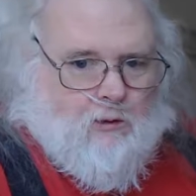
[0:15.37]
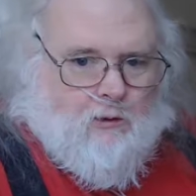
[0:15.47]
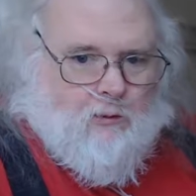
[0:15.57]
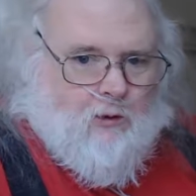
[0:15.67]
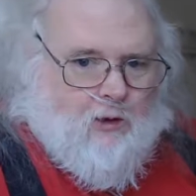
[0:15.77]

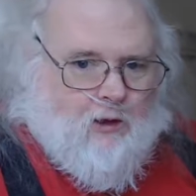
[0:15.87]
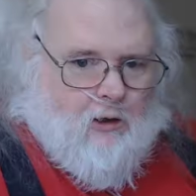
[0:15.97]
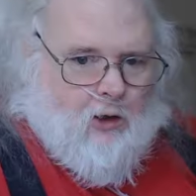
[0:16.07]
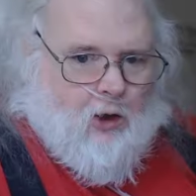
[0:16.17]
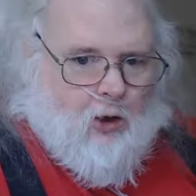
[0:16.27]
Where did it
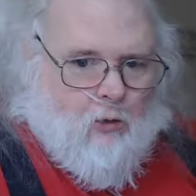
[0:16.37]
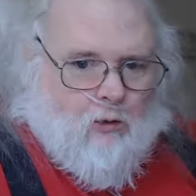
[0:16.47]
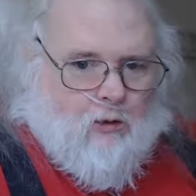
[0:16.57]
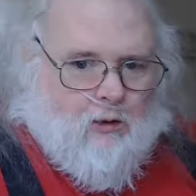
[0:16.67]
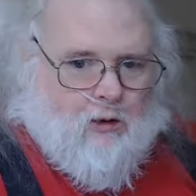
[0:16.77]
go?
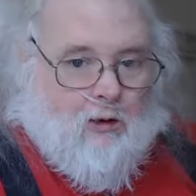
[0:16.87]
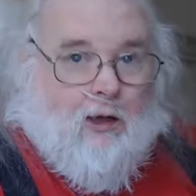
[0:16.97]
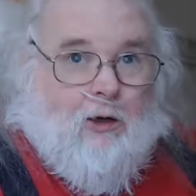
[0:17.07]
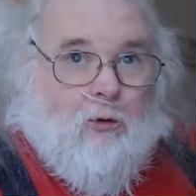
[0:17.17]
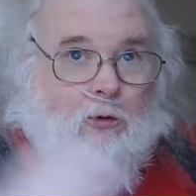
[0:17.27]
All I
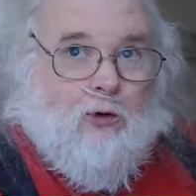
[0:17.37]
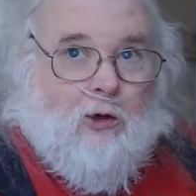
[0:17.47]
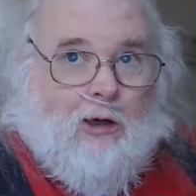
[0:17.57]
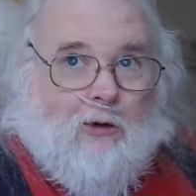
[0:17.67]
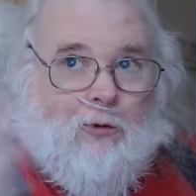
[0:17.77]
do is look
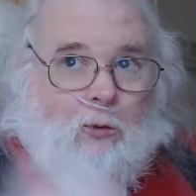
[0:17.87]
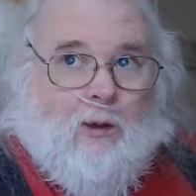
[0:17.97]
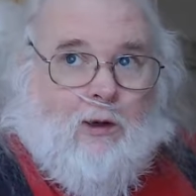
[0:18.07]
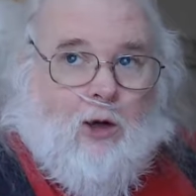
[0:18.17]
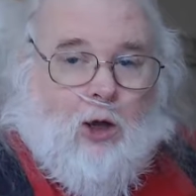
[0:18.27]
out the
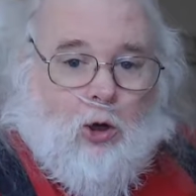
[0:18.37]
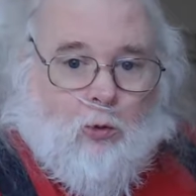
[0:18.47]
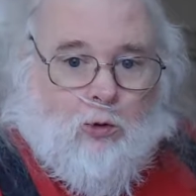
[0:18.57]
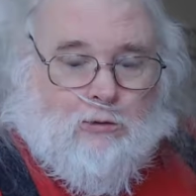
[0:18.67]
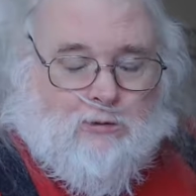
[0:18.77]
window.
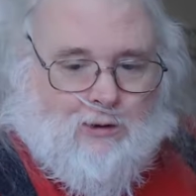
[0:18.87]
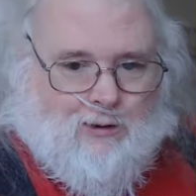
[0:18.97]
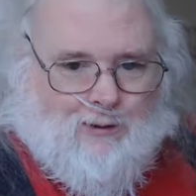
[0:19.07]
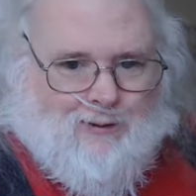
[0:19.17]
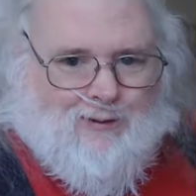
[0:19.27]

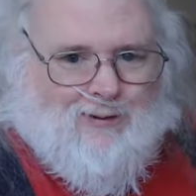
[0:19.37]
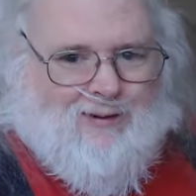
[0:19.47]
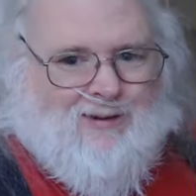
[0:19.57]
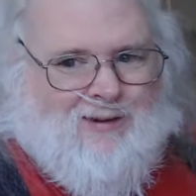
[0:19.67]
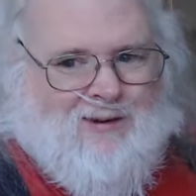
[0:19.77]

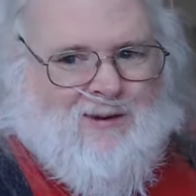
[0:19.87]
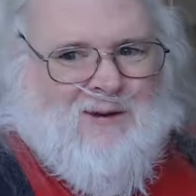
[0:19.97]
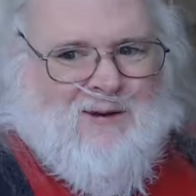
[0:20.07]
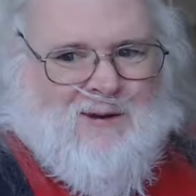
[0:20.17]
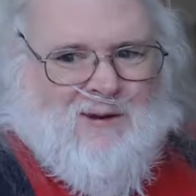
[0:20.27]

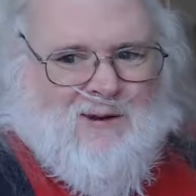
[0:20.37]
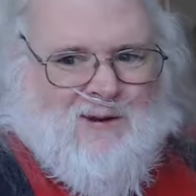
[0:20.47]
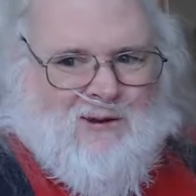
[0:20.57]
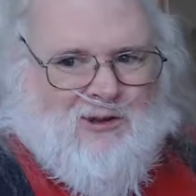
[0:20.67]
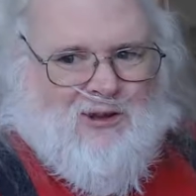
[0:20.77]

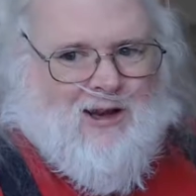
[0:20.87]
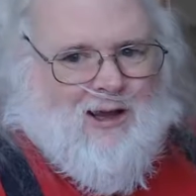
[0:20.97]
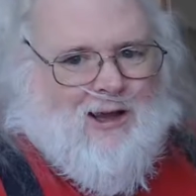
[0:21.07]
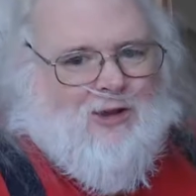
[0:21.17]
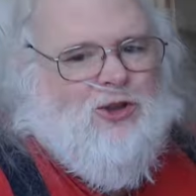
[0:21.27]
But today
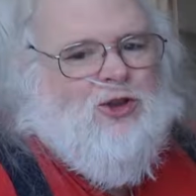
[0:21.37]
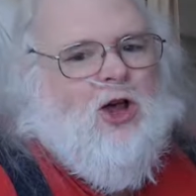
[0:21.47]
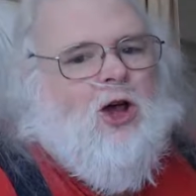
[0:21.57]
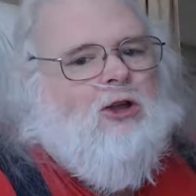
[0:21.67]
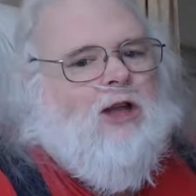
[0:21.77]
it's
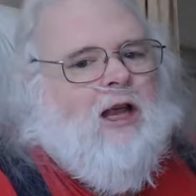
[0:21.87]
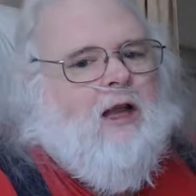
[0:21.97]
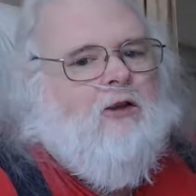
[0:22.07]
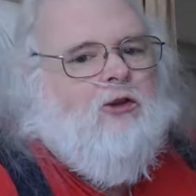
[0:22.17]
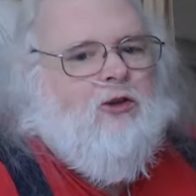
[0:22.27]
salt
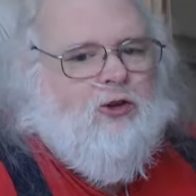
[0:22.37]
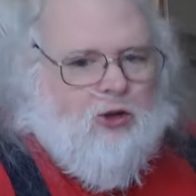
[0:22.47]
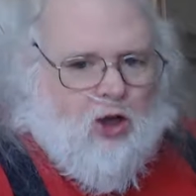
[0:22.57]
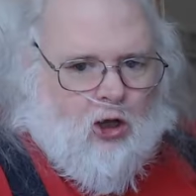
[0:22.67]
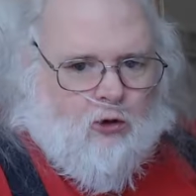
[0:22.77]
and
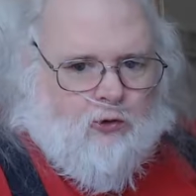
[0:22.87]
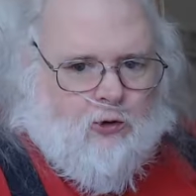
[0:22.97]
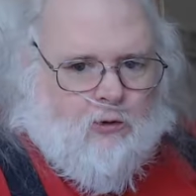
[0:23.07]
salt.